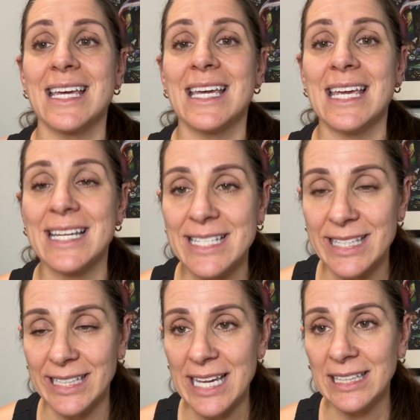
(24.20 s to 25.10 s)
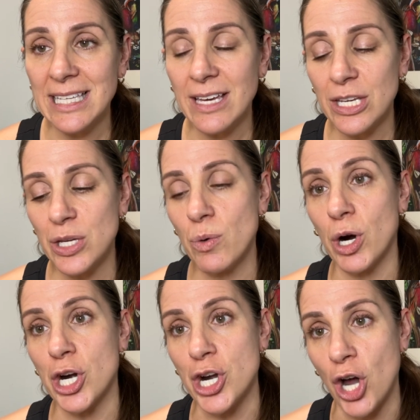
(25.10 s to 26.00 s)
it is likely that you
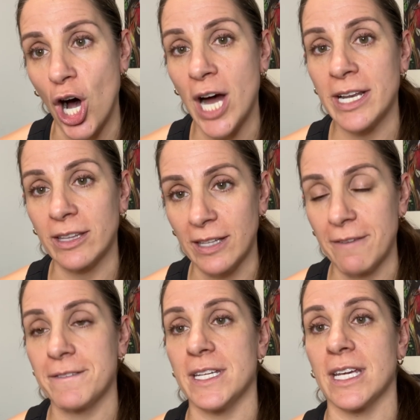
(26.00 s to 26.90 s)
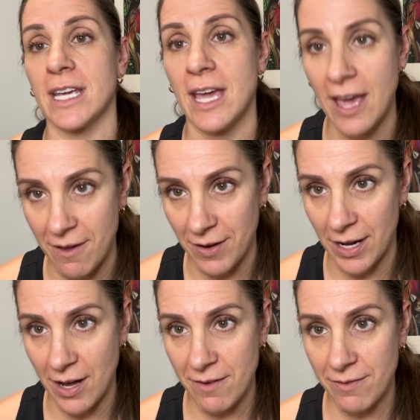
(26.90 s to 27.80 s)
are not lifting heavy
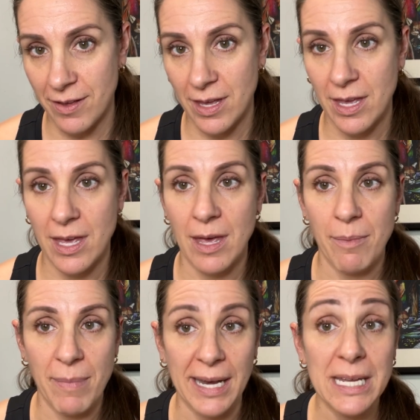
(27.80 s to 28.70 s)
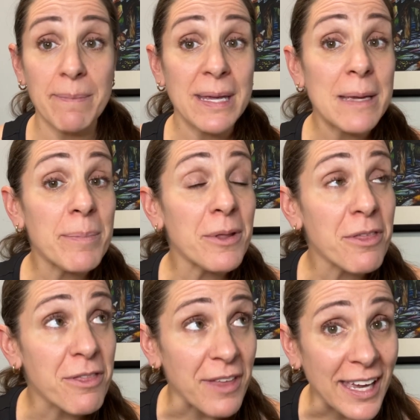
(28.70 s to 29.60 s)
enough. Many people
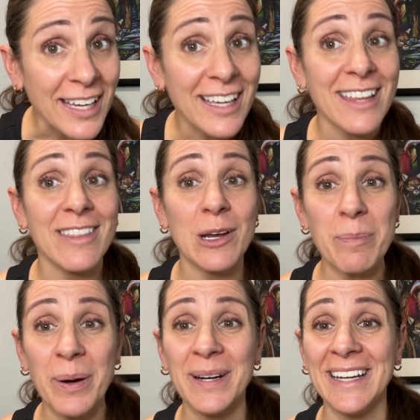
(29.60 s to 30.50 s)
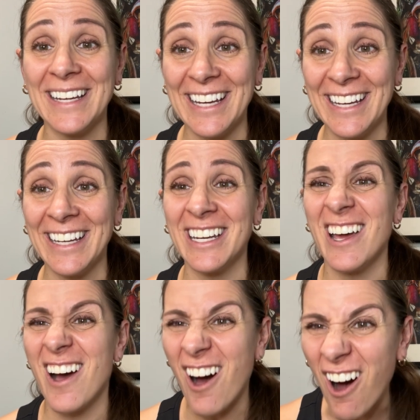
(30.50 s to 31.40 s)
think they're putting in
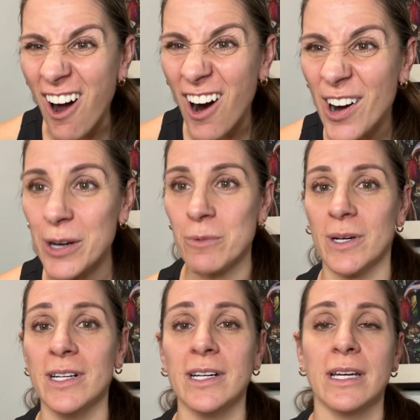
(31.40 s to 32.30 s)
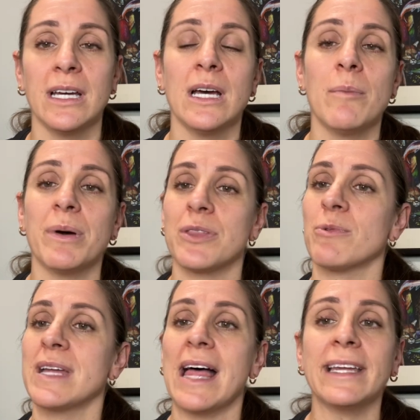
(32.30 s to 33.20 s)
hard work, but the
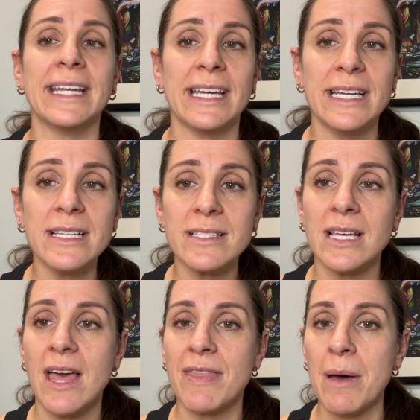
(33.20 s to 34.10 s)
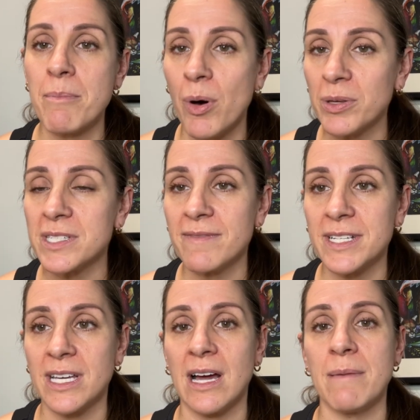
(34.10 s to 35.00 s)
reality is that most of the
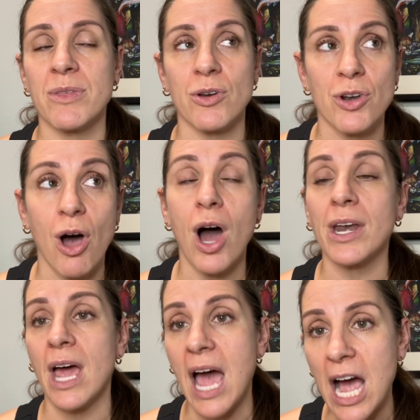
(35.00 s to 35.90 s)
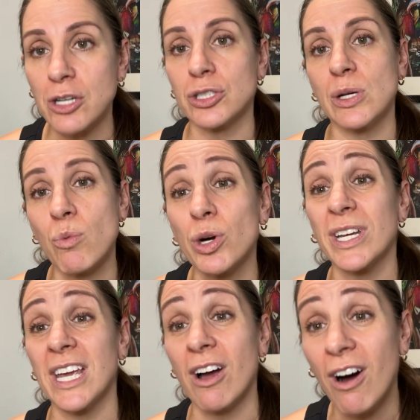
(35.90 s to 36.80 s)
time they're not actually
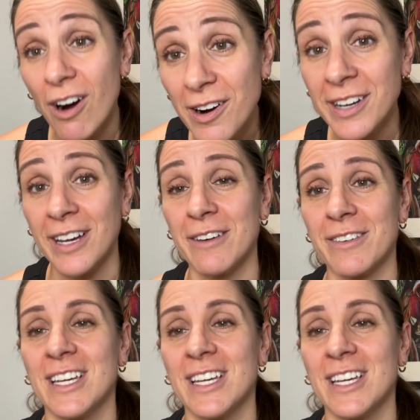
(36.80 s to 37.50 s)
working hard enough